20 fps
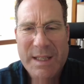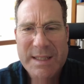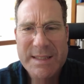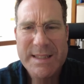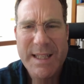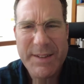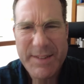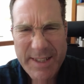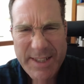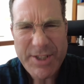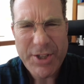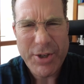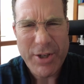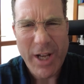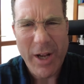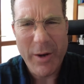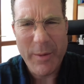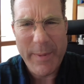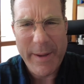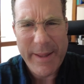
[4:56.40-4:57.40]
So did you
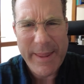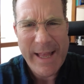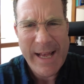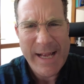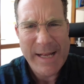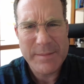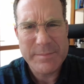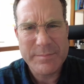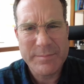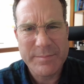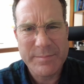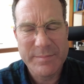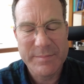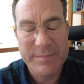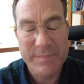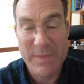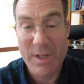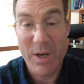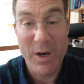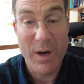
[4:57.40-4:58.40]
know about that?
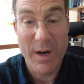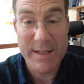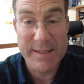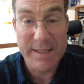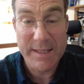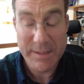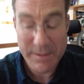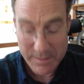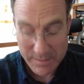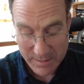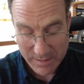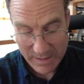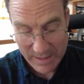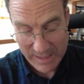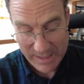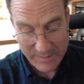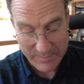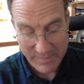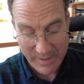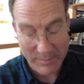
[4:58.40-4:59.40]
I didn't.
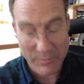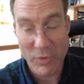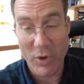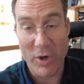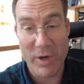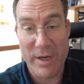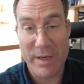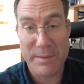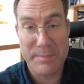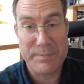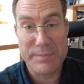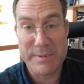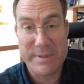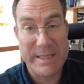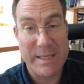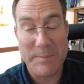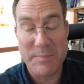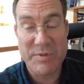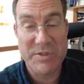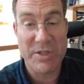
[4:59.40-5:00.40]
I'm not a
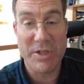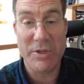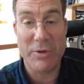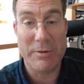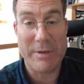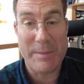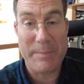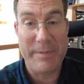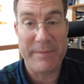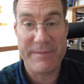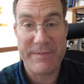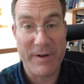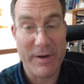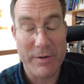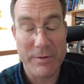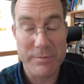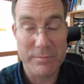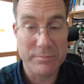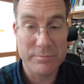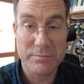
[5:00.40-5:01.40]
Gibson or
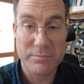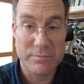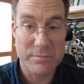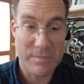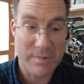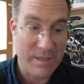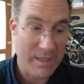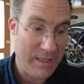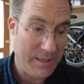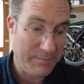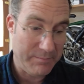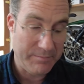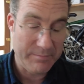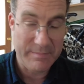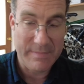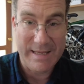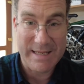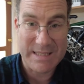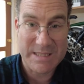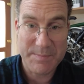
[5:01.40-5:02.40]
Epiphone
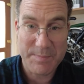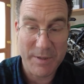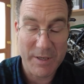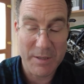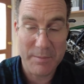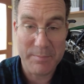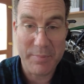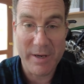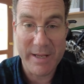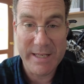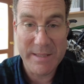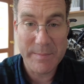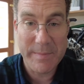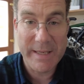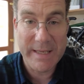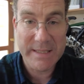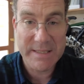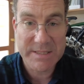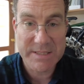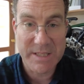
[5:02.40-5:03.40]
expert by any
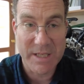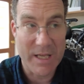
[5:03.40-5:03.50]
means.